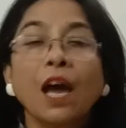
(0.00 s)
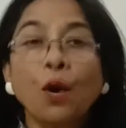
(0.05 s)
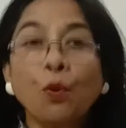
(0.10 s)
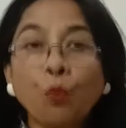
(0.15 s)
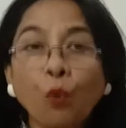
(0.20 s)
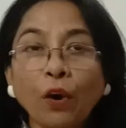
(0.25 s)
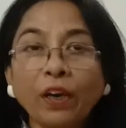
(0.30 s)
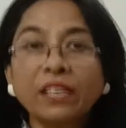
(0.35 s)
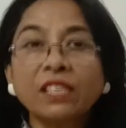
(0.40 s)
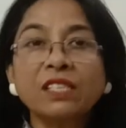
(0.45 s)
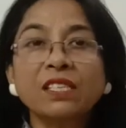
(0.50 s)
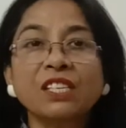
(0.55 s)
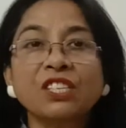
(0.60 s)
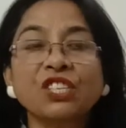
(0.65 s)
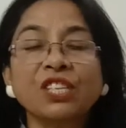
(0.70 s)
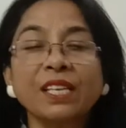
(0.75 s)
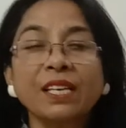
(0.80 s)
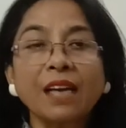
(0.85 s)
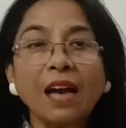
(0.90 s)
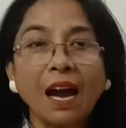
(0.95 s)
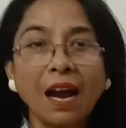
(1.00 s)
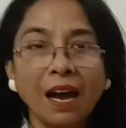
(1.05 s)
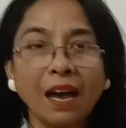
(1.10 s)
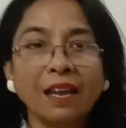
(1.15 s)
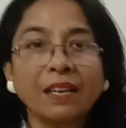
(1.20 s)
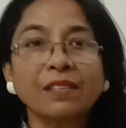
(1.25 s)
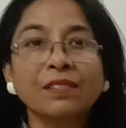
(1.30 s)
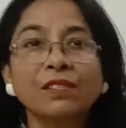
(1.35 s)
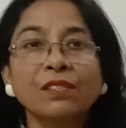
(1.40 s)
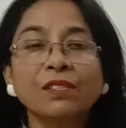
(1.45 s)
Avoid touching
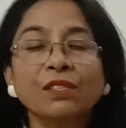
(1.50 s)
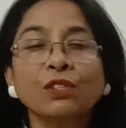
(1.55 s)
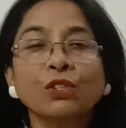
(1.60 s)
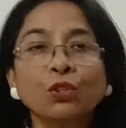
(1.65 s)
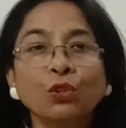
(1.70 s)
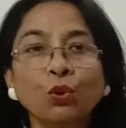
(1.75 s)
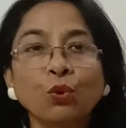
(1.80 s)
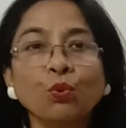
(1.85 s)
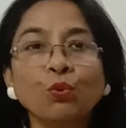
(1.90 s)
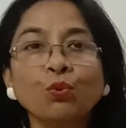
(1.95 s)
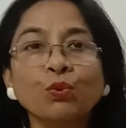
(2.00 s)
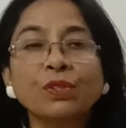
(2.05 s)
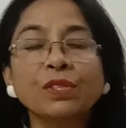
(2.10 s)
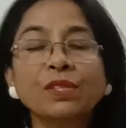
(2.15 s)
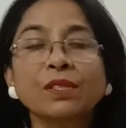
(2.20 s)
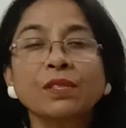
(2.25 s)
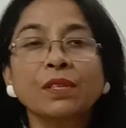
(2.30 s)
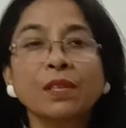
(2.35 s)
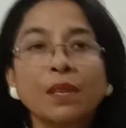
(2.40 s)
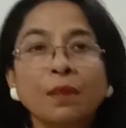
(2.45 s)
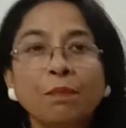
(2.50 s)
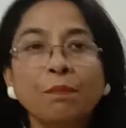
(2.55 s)
eyes, nose,